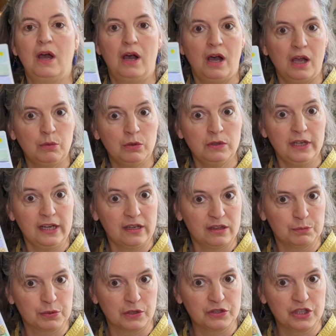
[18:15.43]
I will link the
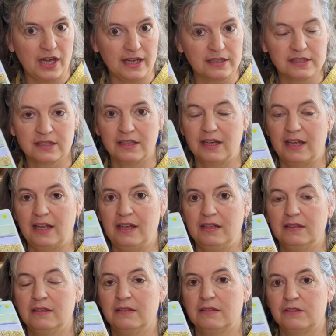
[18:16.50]
project
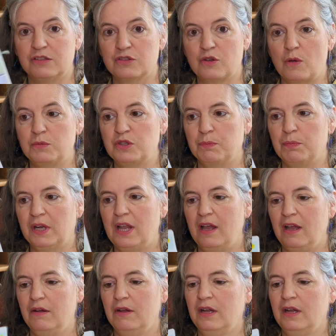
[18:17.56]
in the description below,